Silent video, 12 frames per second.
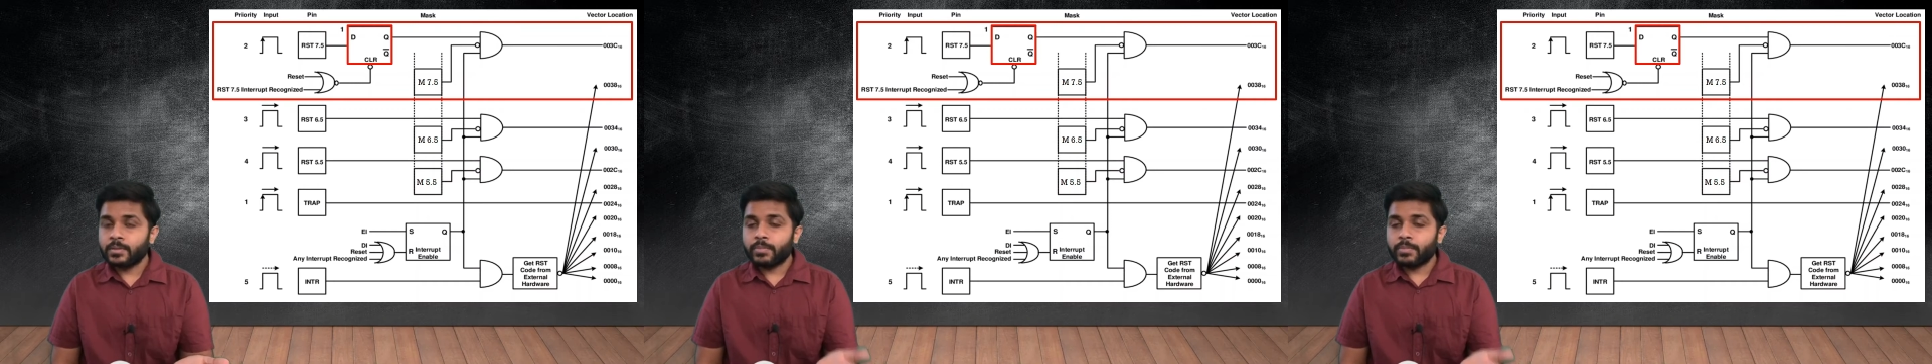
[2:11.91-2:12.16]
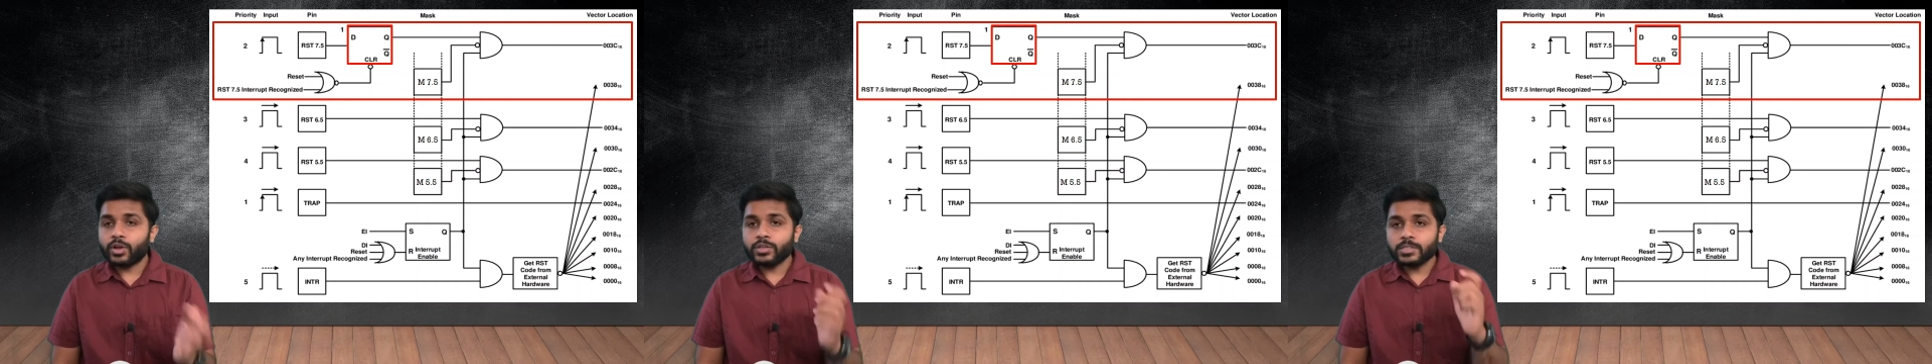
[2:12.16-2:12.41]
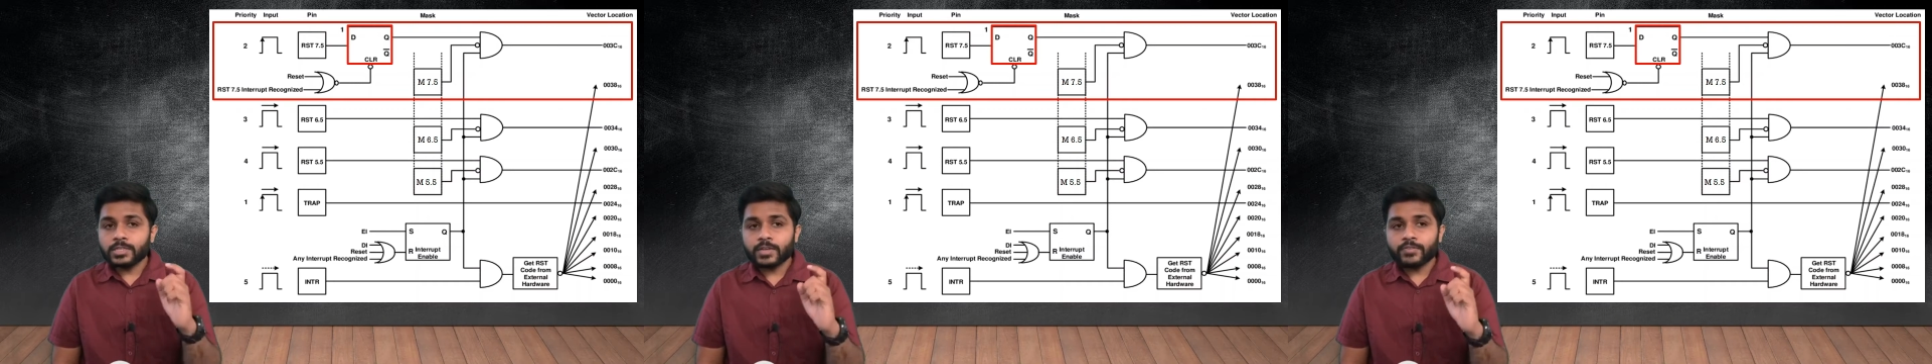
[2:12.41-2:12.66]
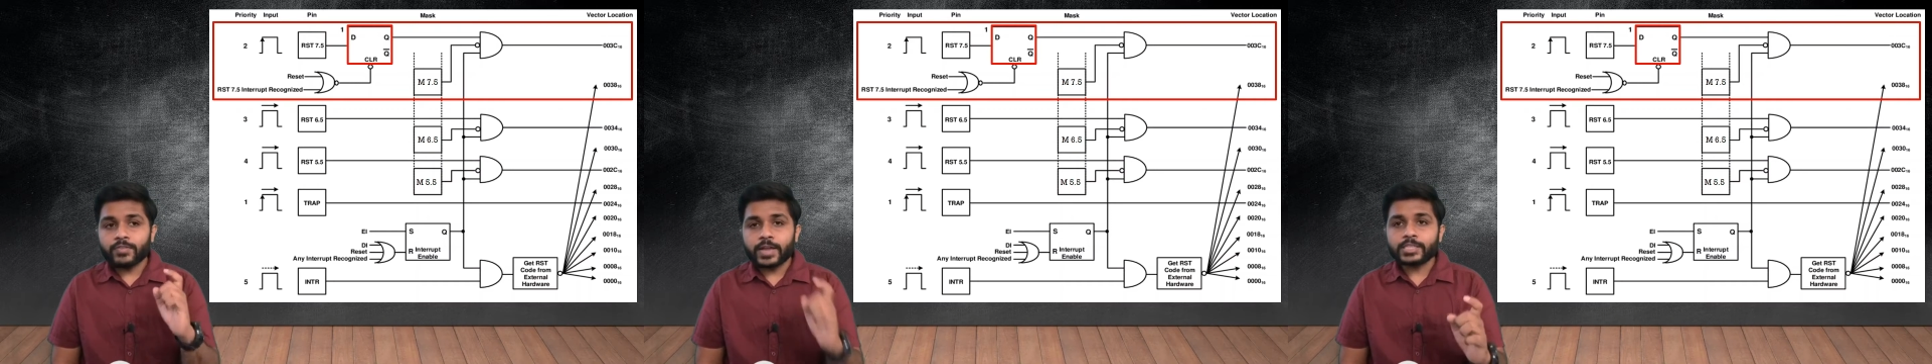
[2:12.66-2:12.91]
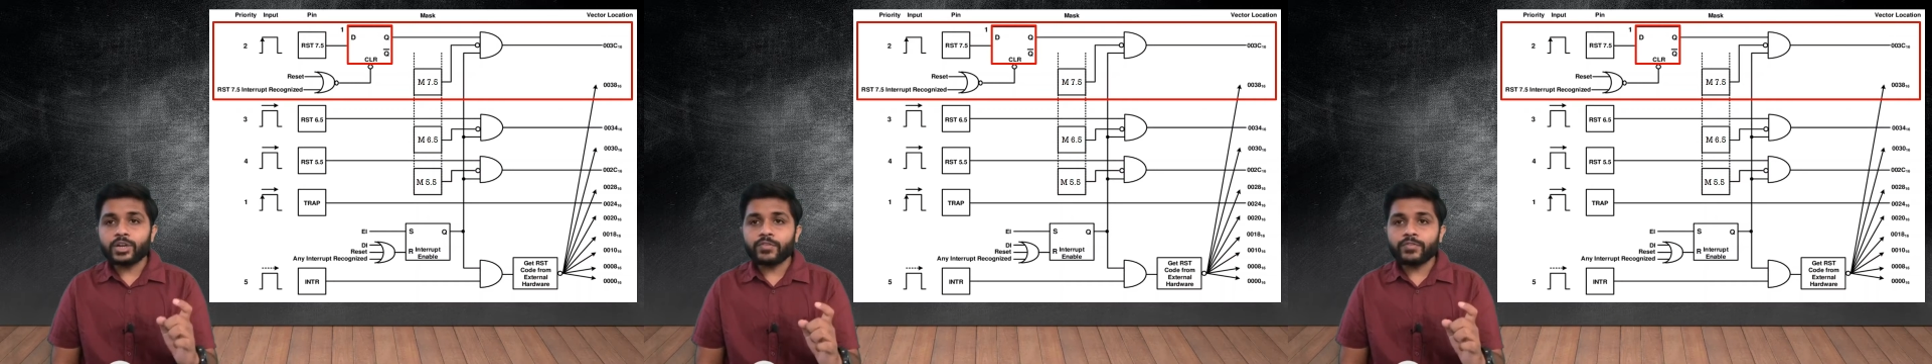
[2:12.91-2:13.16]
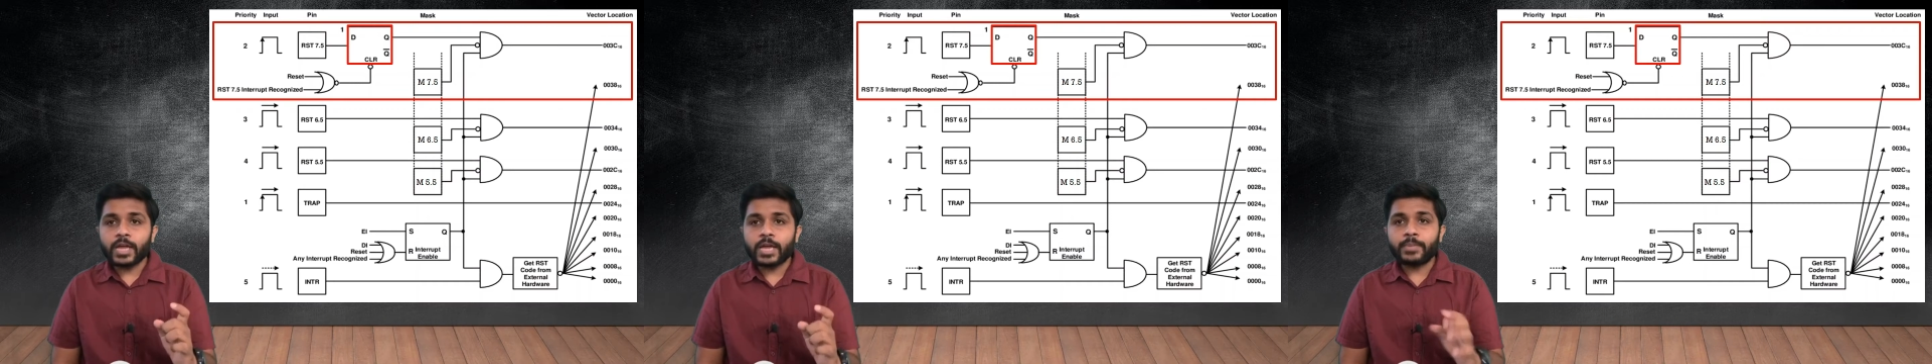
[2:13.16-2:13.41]
Because in the fraction of
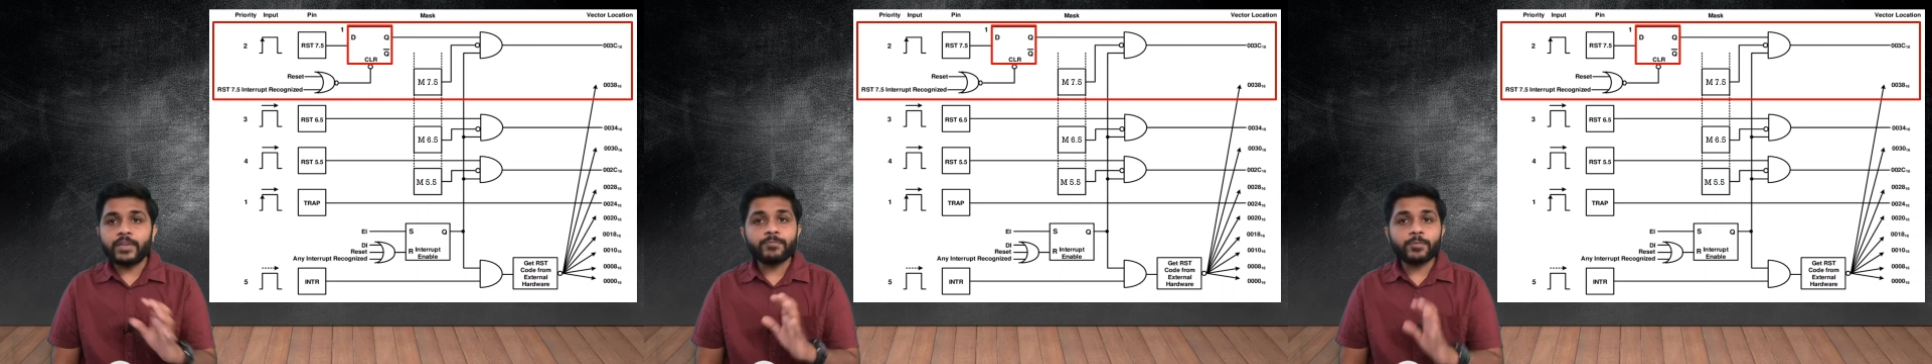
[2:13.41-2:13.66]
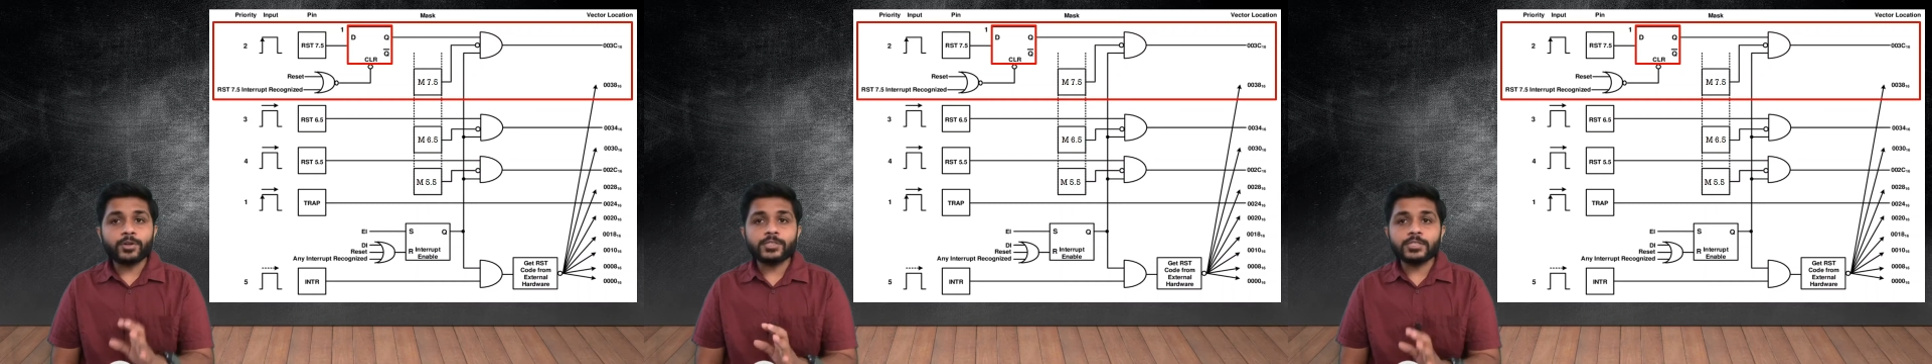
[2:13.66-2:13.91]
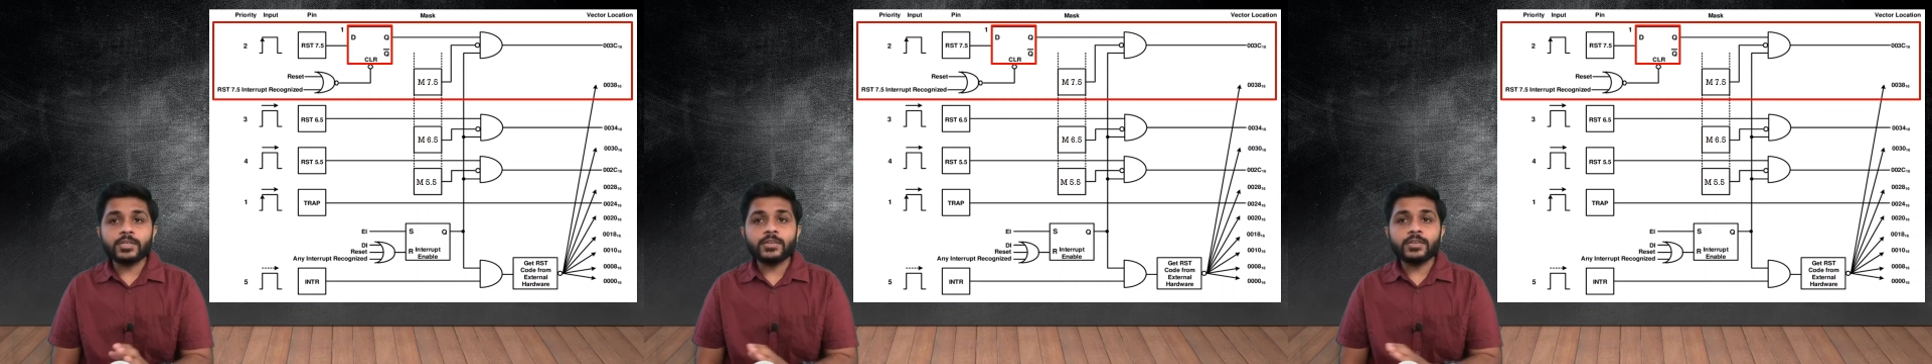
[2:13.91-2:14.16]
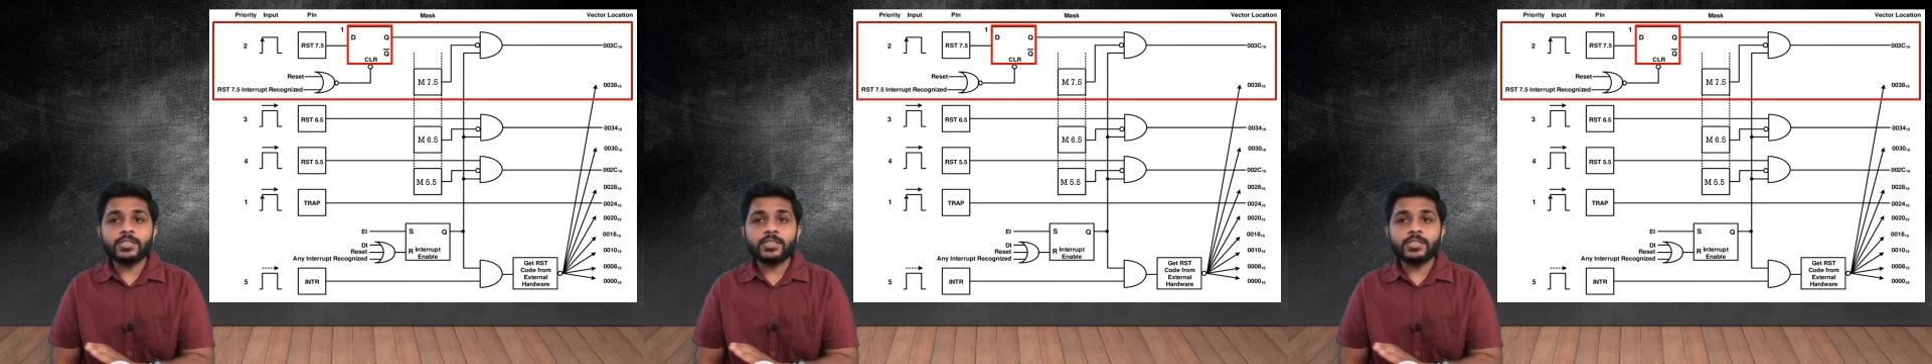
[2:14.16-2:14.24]
time, if processor